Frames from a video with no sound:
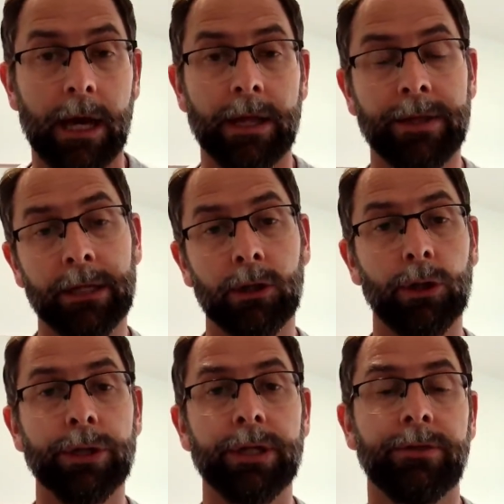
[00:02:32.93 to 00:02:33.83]

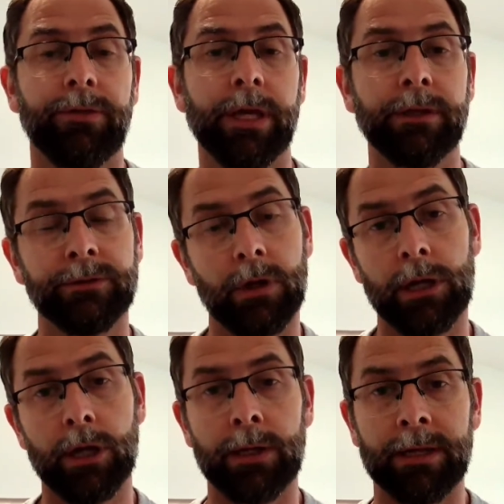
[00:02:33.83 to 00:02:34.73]
including things like
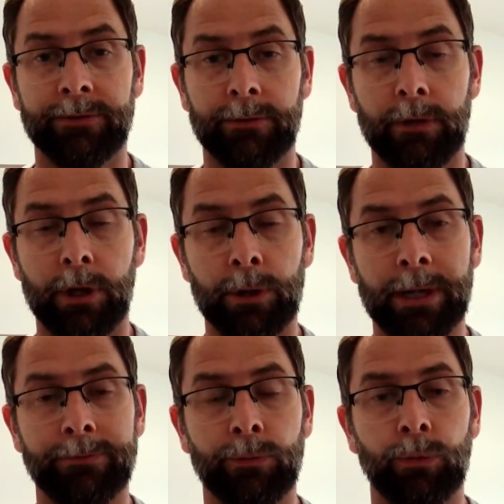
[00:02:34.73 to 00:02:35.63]

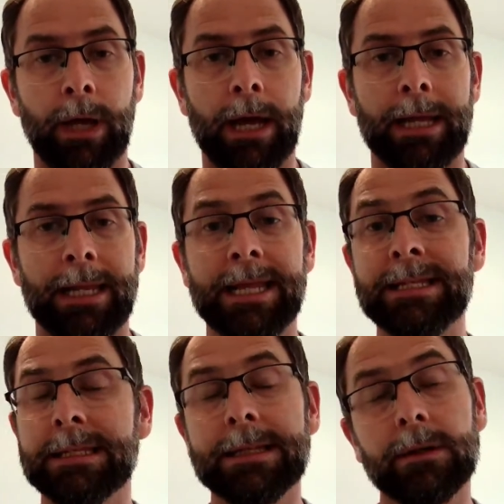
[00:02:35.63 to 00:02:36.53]
low-level
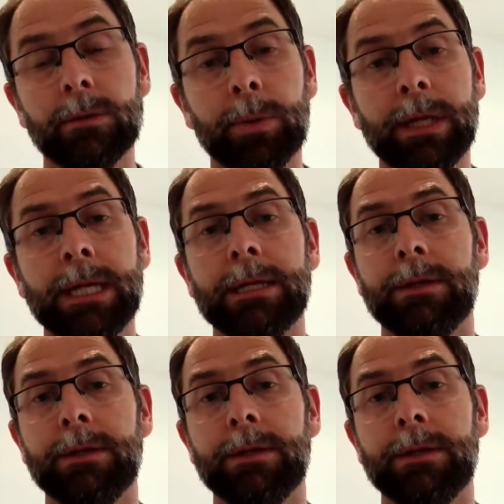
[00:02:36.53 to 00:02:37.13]
laser therapy,